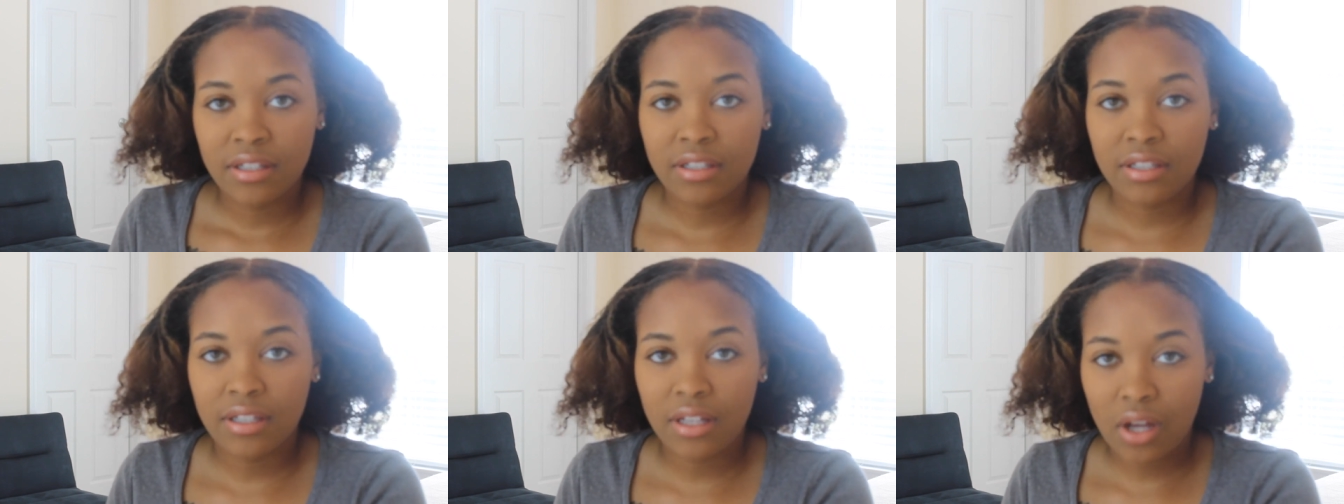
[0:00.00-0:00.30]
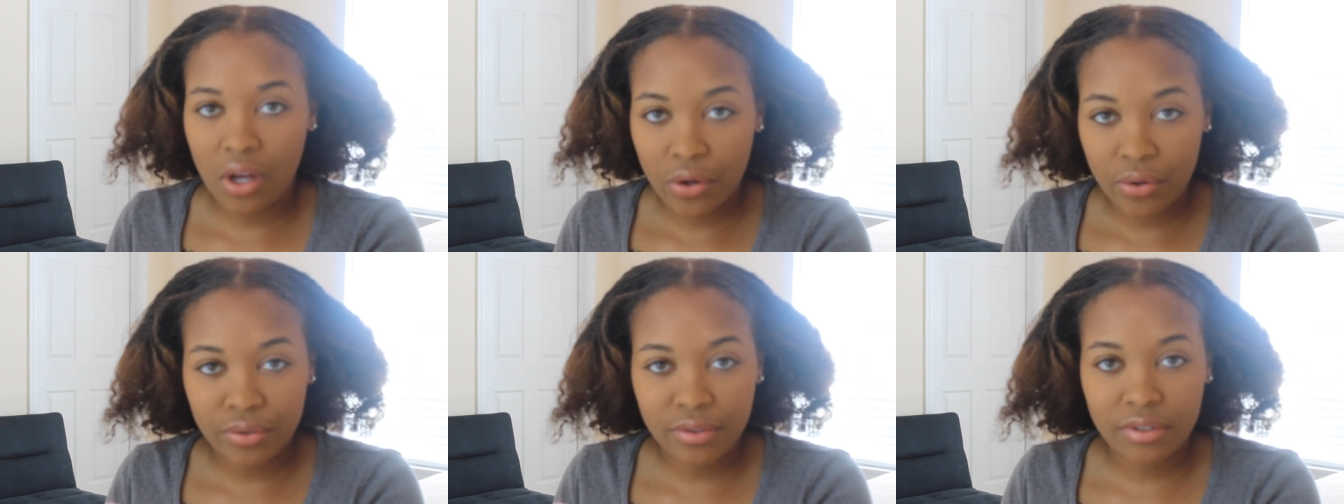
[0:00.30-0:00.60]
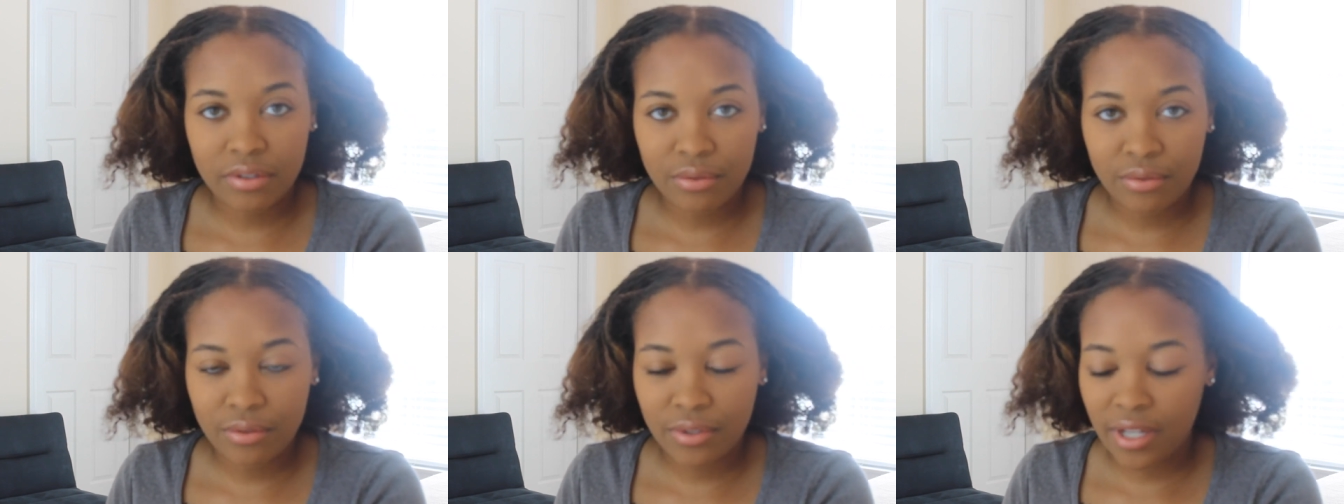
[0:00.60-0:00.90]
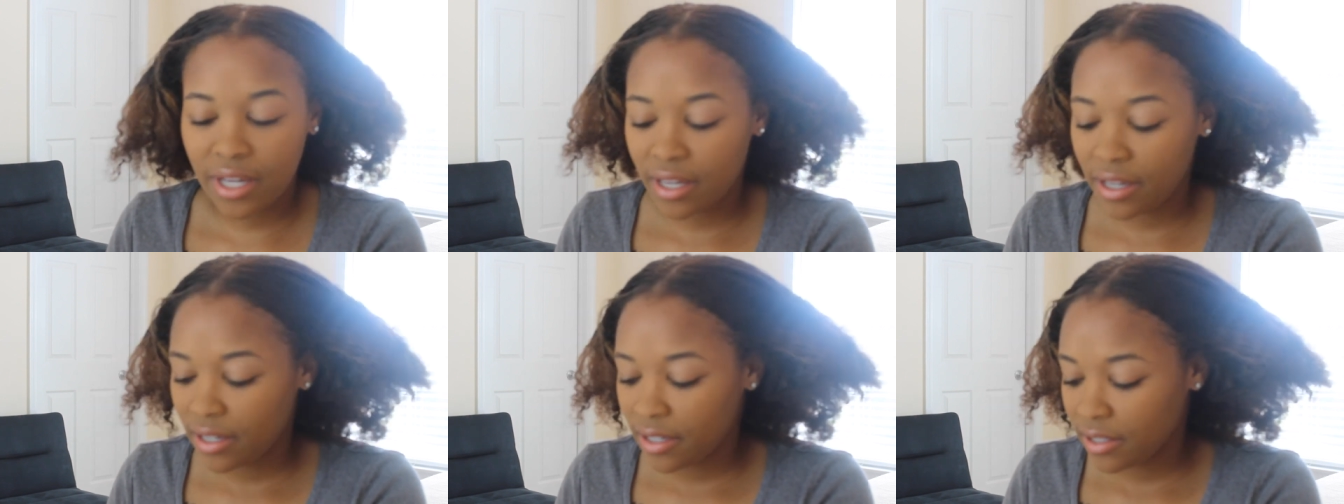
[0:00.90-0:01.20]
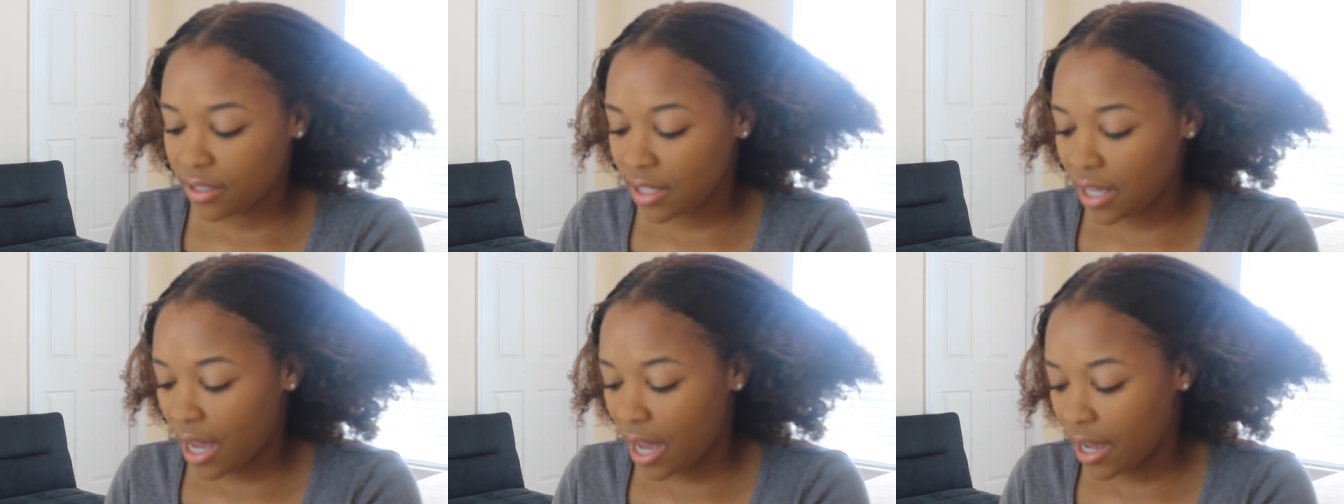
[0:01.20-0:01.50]
to the old school
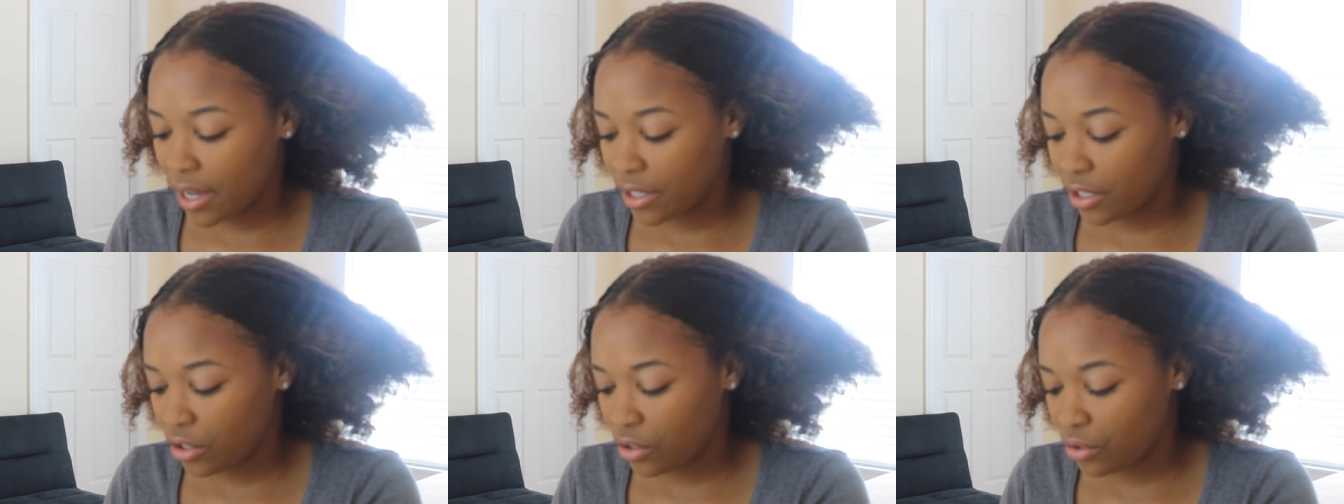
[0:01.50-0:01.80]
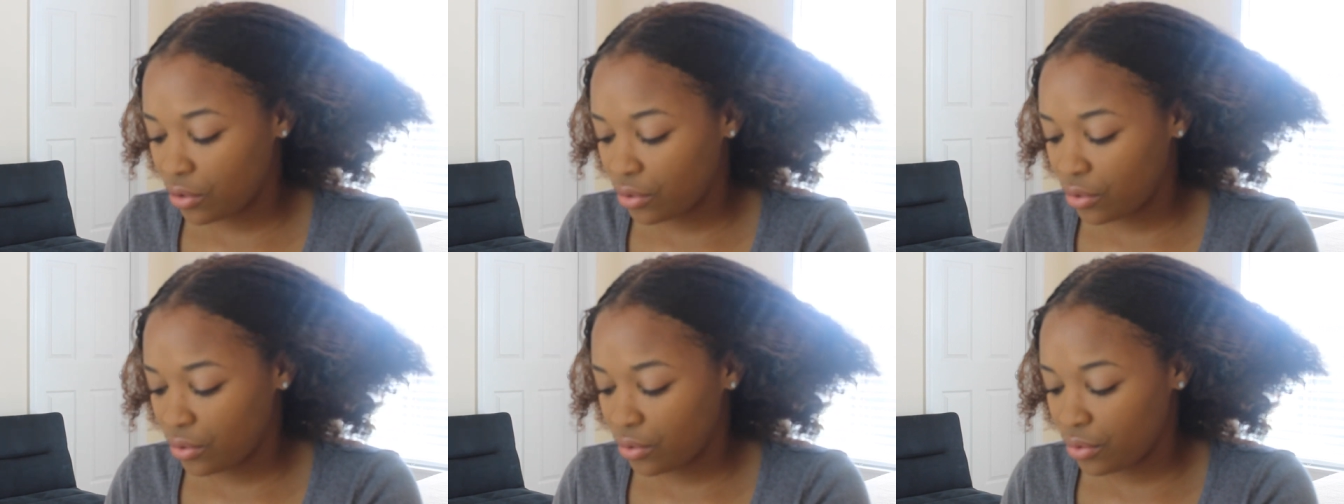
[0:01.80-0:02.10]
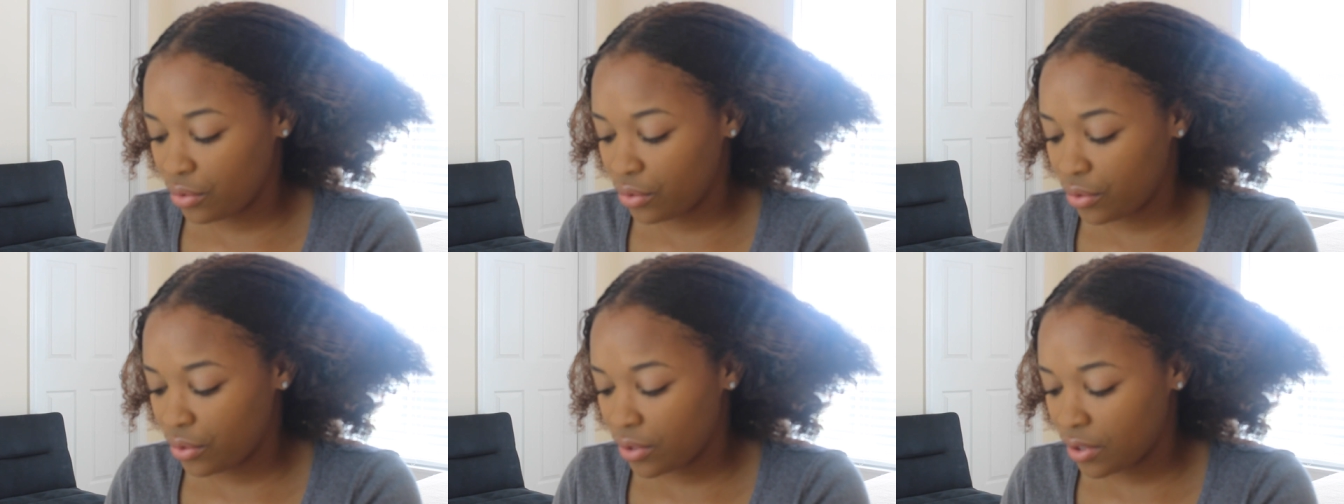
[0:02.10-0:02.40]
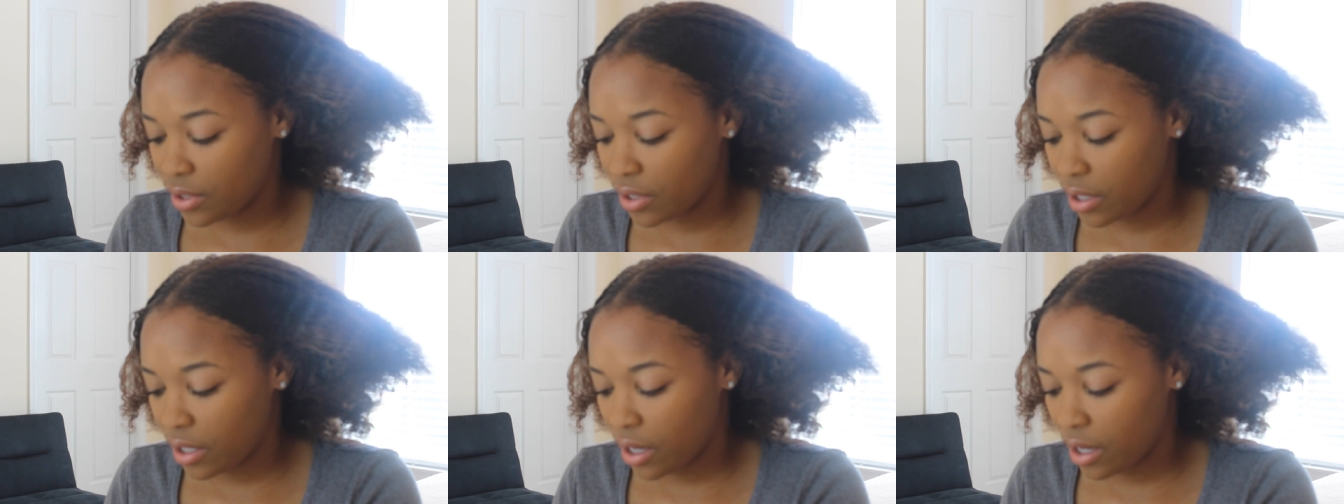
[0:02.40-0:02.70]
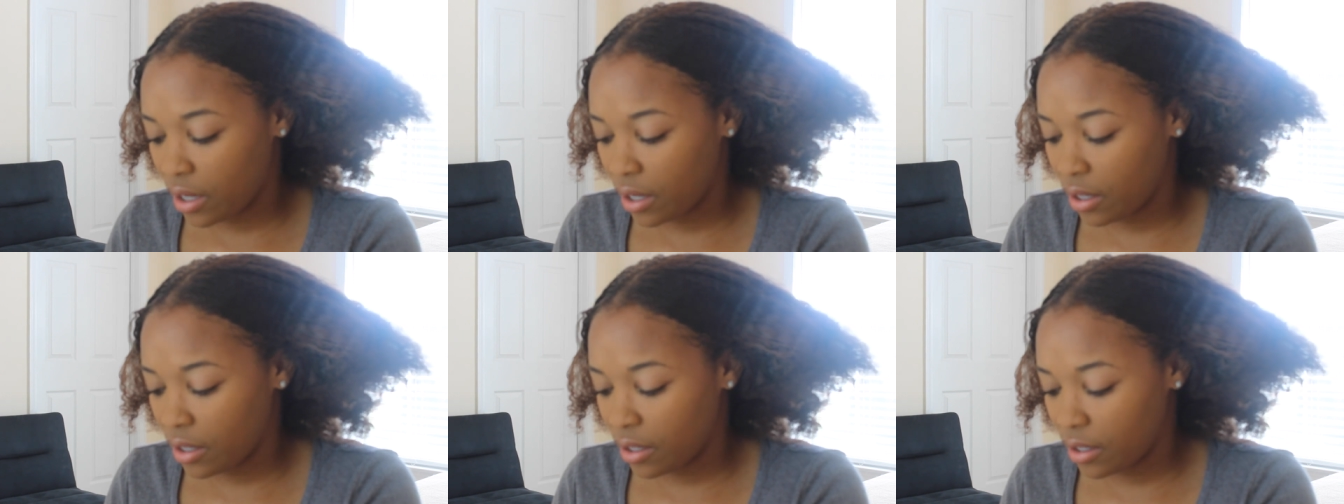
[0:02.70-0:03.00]
days i used
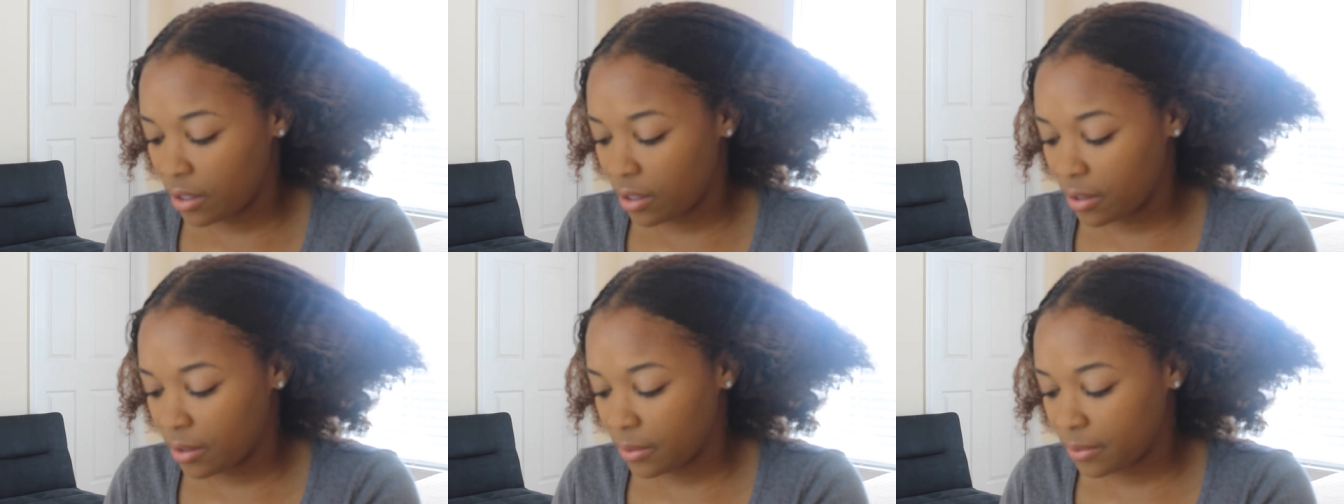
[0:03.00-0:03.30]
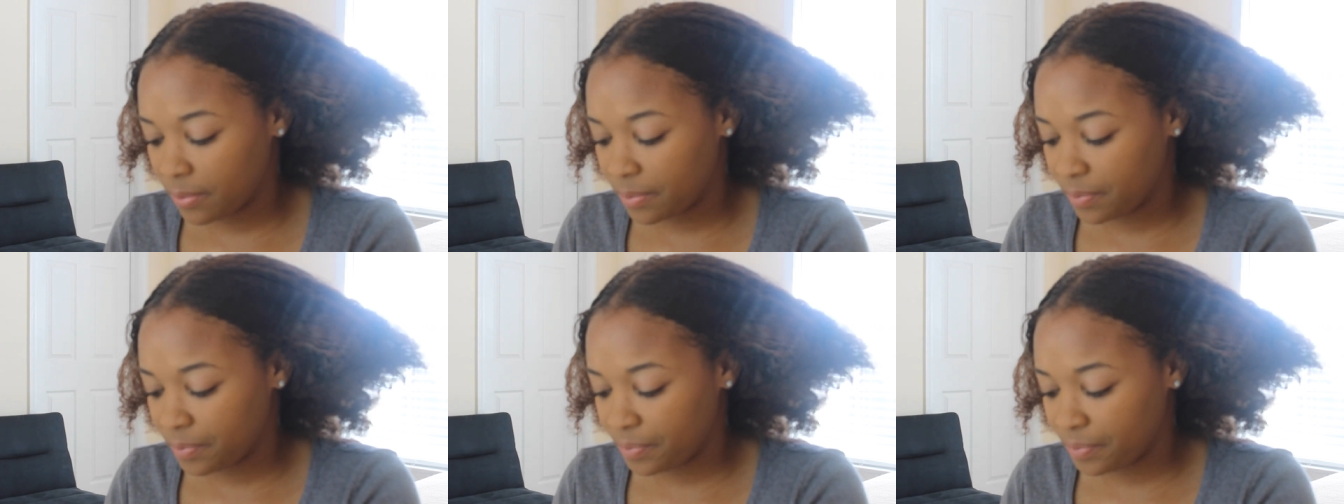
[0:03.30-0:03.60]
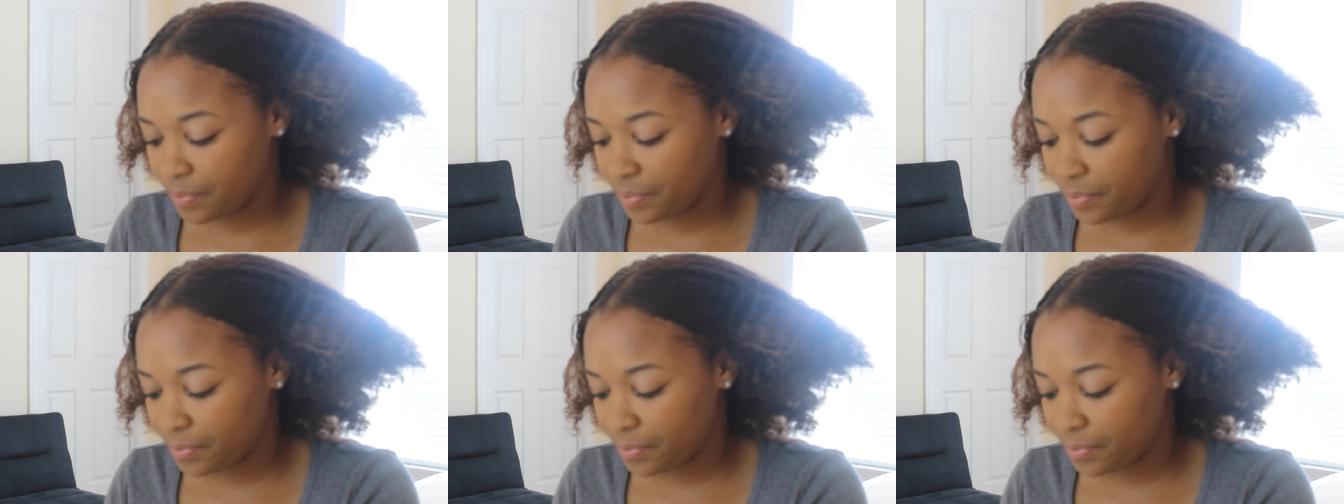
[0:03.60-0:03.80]
um